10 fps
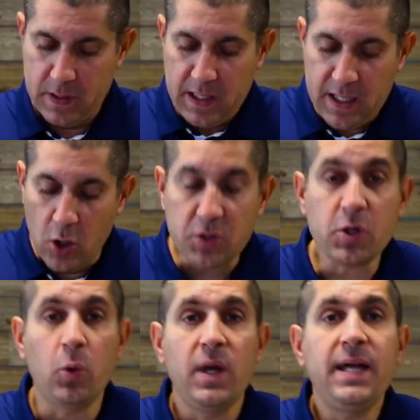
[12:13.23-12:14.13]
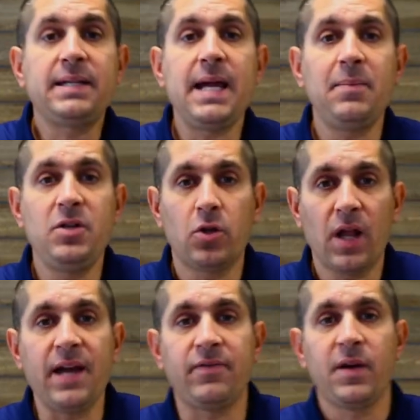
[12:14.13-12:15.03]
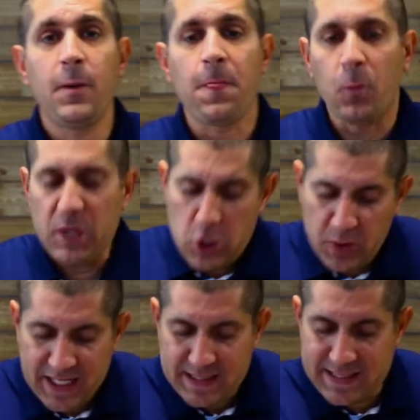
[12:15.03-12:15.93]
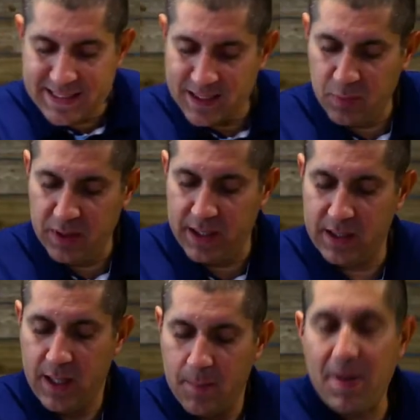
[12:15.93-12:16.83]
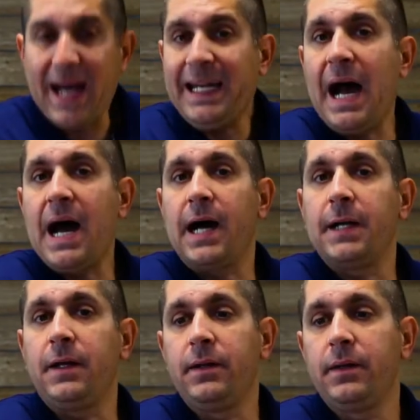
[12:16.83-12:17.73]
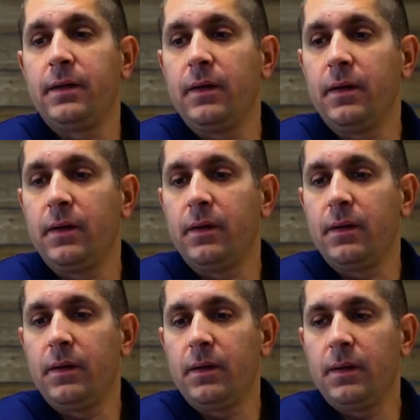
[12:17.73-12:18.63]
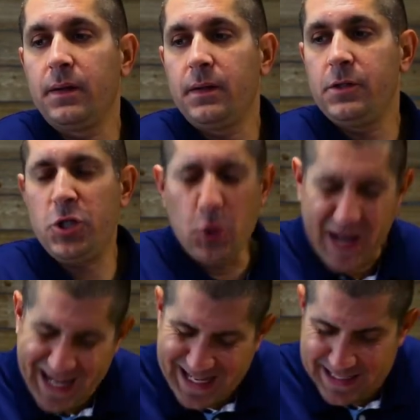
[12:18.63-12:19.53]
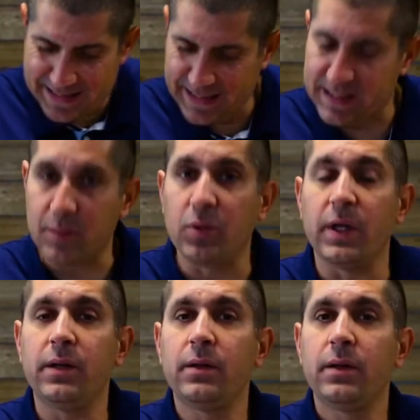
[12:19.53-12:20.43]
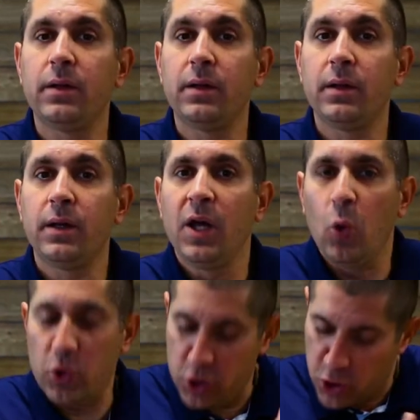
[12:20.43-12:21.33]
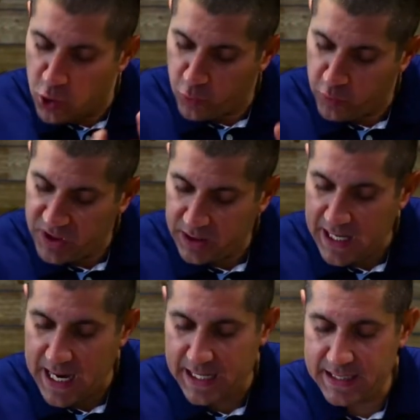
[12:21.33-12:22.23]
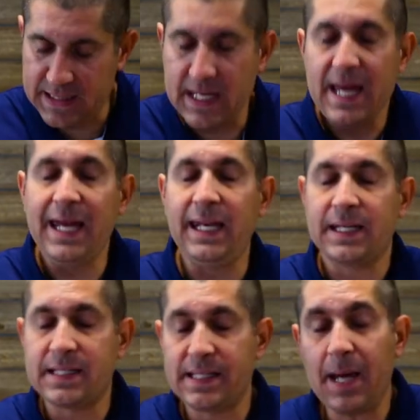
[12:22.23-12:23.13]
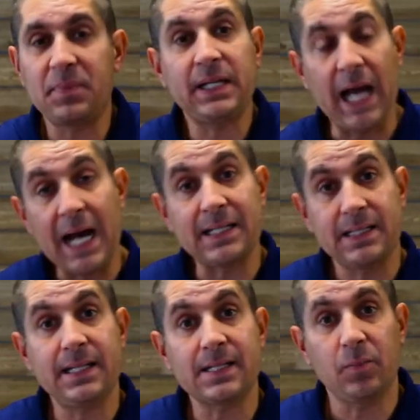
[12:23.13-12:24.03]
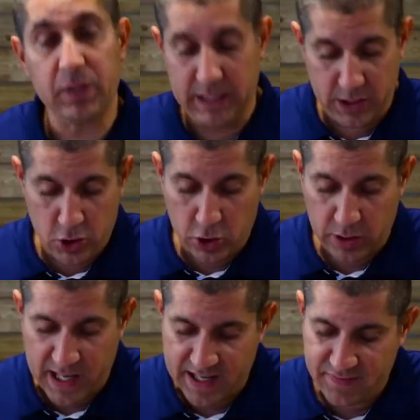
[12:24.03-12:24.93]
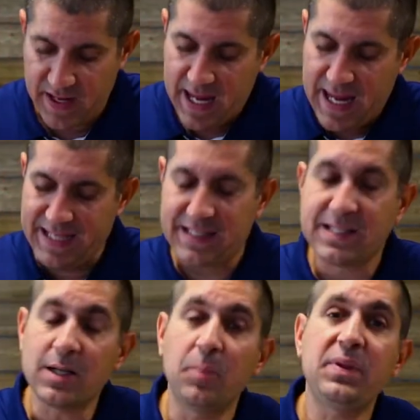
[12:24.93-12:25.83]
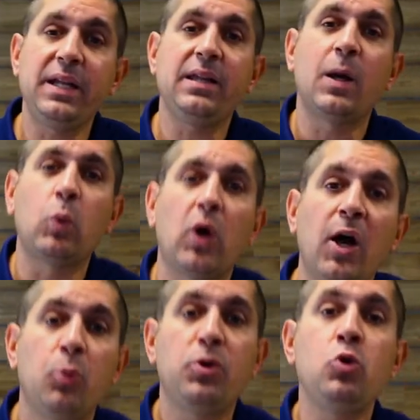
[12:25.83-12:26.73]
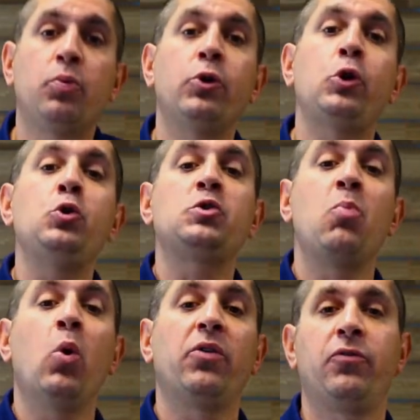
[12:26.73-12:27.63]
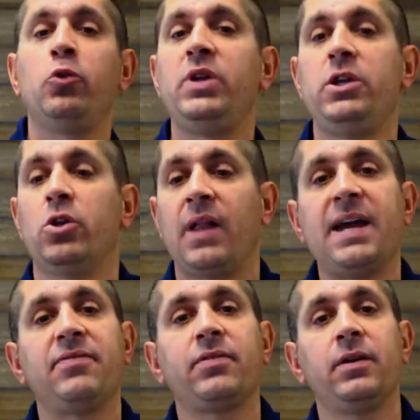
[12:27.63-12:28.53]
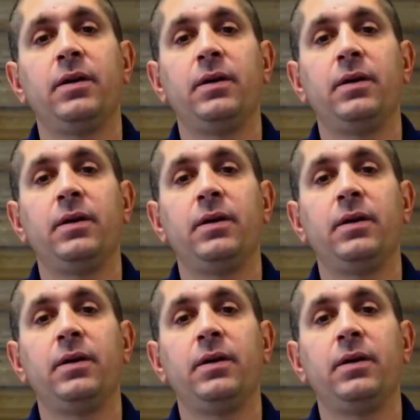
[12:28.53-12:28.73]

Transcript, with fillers: And also examine your life. When you get disciplined by God, do you hate his discipline? Or do you realize and accept God's discipline in your life as something that will help you produce more fruit in your life?